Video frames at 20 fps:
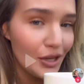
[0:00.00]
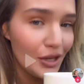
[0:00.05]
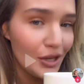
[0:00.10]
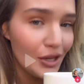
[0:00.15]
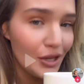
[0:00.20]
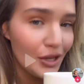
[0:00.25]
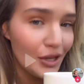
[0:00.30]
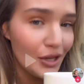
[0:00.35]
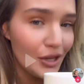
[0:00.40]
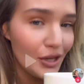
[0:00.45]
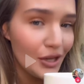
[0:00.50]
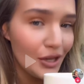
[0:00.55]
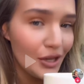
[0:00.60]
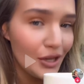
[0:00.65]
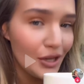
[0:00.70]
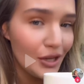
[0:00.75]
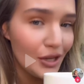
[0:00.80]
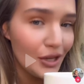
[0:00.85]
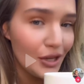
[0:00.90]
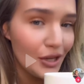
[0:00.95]

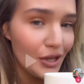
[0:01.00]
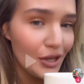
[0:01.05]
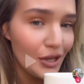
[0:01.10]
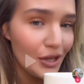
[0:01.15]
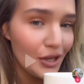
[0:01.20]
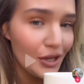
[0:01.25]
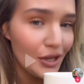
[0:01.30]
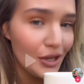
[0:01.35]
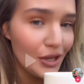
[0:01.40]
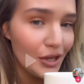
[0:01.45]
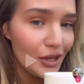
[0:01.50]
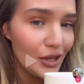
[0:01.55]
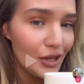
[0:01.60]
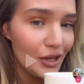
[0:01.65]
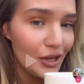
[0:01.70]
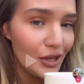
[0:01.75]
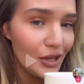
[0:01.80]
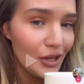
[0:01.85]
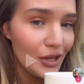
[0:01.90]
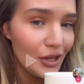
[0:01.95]

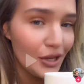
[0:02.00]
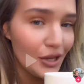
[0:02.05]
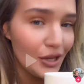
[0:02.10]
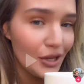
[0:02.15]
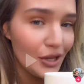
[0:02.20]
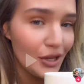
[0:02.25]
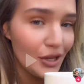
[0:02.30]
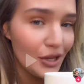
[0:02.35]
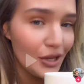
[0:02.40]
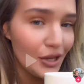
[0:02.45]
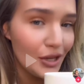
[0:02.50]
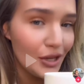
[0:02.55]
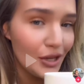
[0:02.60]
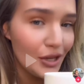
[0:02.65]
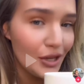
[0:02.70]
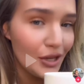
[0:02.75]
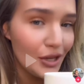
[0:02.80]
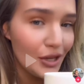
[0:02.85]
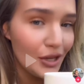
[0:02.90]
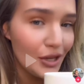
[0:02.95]

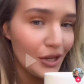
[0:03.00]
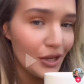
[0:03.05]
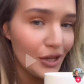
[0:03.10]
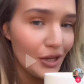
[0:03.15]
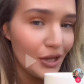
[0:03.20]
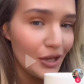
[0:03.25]
No words are spoken by the person on screen.